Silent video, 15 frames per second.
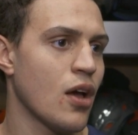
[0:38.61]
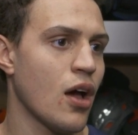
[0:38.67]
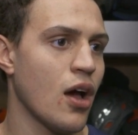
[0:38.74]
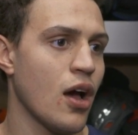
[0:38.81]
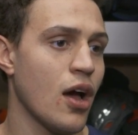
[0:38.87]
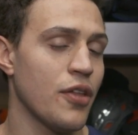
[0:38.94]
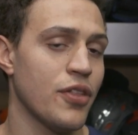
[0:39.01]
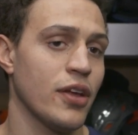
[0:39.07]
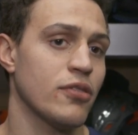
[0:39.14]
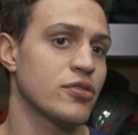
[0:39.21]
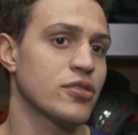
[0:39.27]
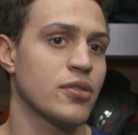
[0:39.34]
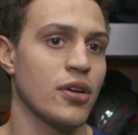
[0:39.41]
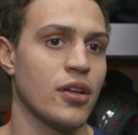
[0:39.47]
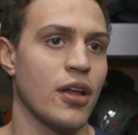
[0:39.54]
I think it
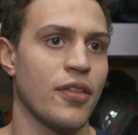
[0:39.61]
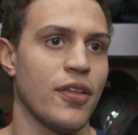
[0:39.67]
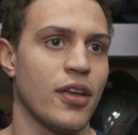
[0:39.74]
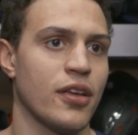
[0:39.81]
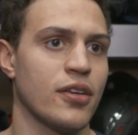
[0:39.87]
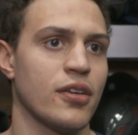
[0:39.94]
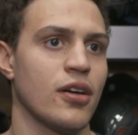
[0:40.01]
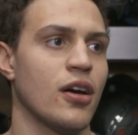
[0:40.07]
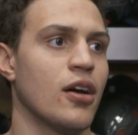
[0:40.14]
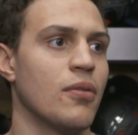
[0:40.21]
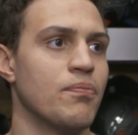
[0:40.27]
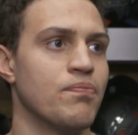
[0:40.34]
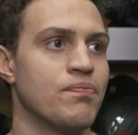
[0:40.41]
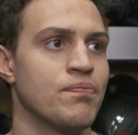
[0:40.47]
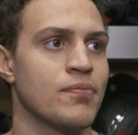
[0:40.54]
was good. I think
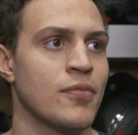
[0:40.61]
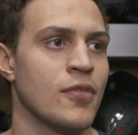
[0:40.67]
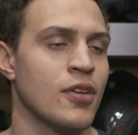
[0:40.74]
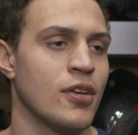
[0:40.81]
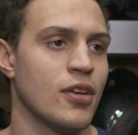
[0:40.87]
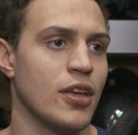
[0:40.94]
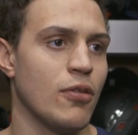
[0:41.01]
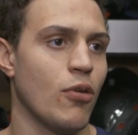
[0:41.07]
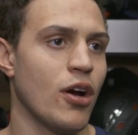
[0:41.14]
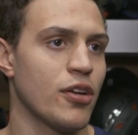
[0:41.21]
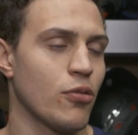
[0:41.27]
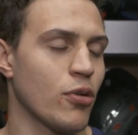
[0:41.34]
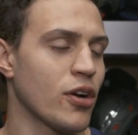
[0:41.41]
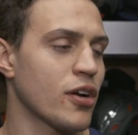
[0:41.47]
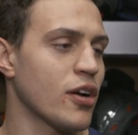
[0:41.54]
he
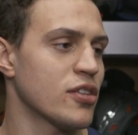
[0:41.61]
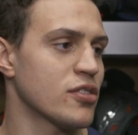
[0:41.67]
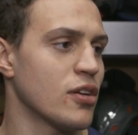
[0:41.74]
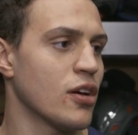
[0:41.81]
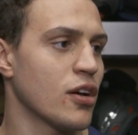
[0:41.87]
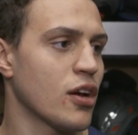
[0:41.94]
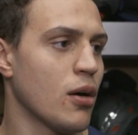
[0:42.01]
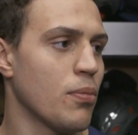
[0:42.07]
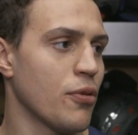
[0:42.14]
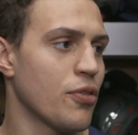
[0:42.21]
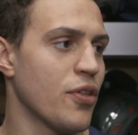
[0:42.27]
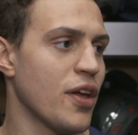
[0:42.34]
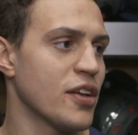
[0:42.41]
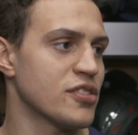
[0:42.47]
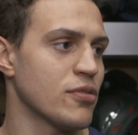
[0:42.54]
wanted to work on a couple
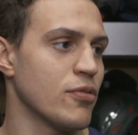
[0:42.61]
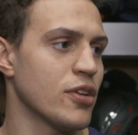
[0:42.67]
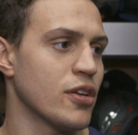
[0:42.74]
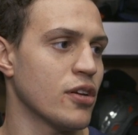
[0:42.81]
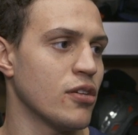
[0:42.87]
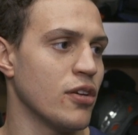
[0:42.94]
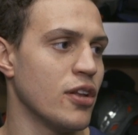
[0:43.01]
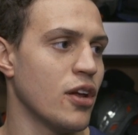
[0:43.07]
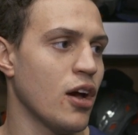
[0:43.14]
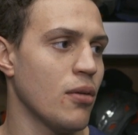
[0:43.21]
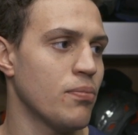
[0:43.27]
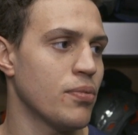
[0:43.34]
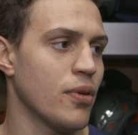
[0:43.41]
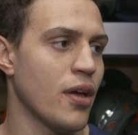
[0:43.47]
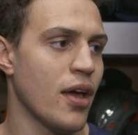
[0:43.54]
of things that we could clean
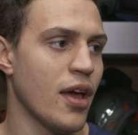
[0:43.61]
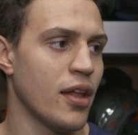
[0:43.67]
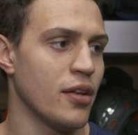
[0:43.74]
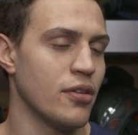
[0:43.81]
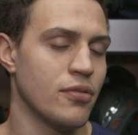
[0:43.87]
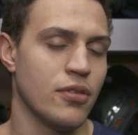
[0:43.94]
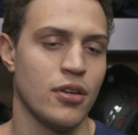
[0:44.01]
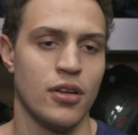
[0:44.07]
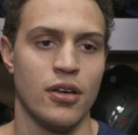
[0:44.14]
up, and